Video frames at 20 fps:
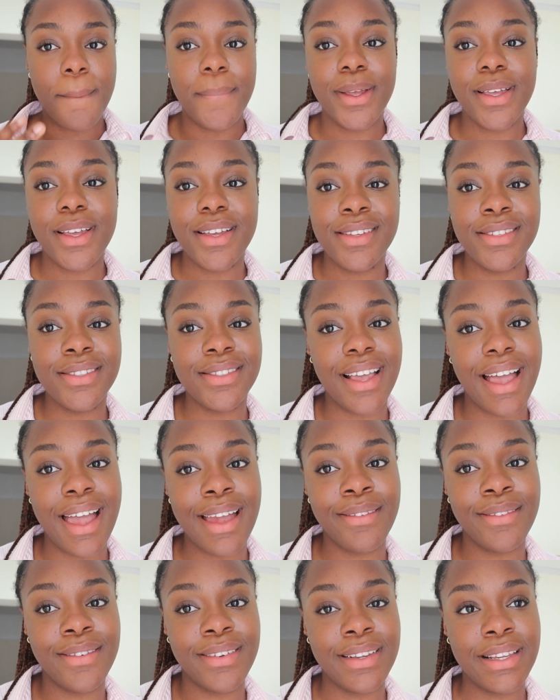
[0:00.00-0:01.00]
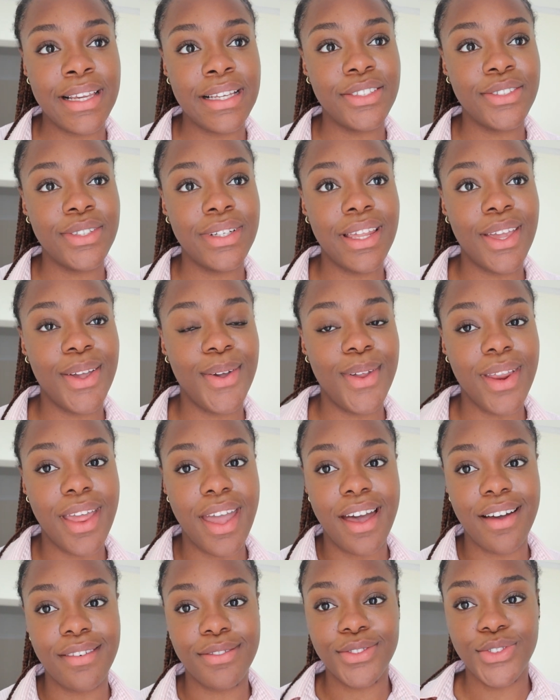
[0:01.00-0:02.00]
because I literally only
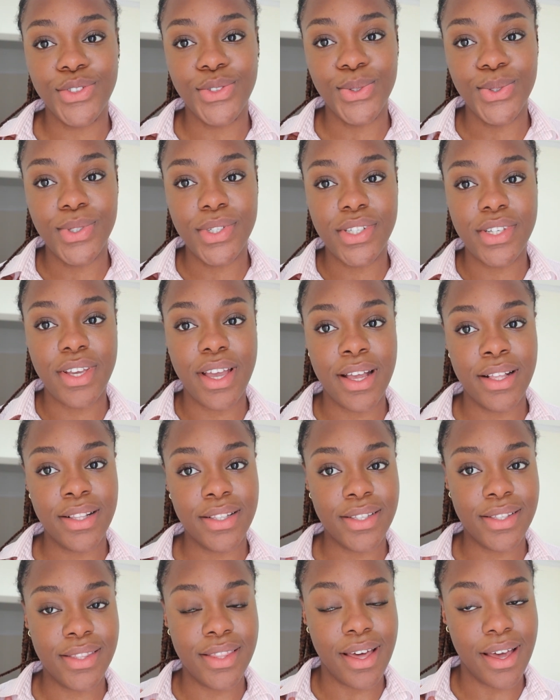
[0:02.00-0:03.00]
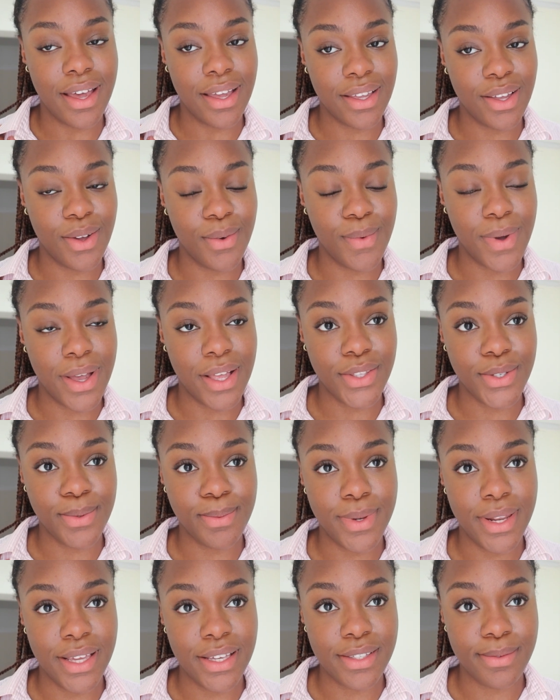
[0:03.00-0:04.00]
have two shirts that I can wear to
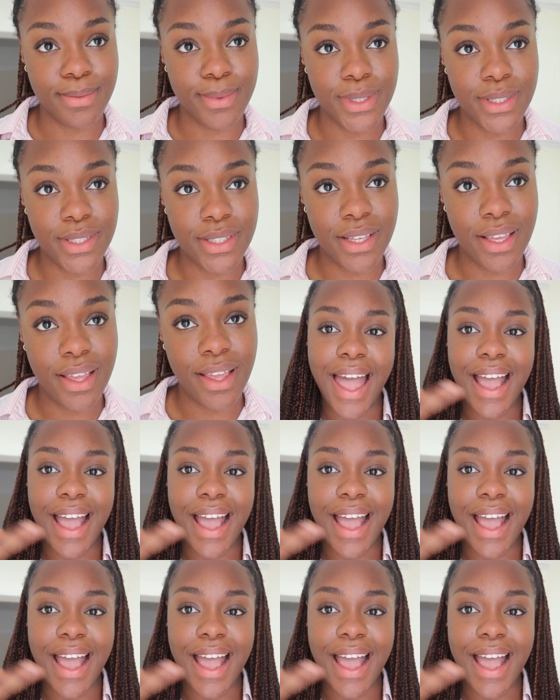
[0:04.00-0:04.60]
placement.